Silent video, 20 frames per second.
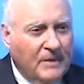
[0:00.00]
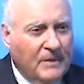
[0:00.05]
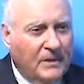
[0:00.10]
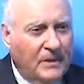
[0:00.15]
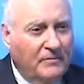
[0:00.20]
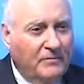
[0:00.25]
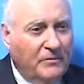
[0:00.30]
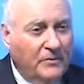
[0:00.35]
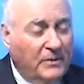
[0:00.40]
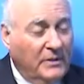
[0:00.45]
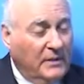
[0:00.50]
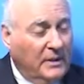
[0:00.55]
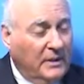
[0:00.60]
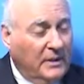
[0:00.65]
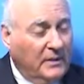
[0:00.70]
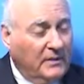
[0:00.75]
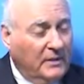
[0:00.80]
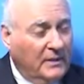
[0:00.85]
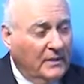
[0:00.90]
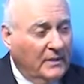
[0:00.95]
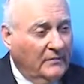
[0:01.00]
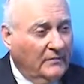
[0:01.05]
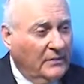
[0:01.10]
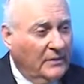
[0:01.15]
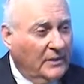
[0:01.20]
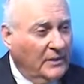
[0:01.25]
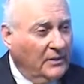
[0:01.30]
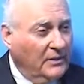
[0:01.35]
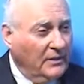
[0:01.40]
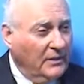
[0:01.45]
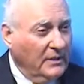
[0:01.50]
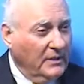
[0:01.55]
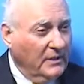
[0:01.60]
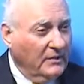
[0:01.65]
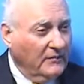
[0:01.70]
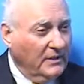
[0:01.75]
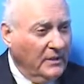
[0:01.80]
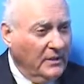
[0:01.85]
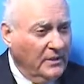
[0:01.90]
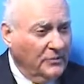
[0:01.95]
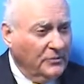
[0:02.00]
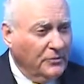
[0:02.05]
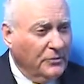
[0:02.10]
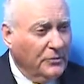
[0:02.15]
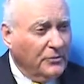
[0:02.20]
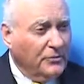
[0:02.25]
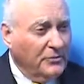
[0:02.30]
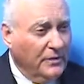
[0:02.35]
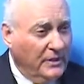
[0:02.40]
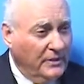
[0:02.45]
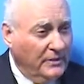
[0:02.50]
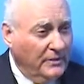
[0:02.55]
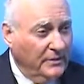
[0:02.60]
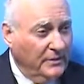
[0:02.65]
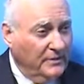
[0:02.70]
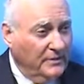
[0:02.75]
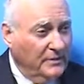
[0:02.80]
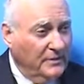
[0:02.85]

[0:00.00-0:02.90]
Everyone had to have an LDL of 100 or greater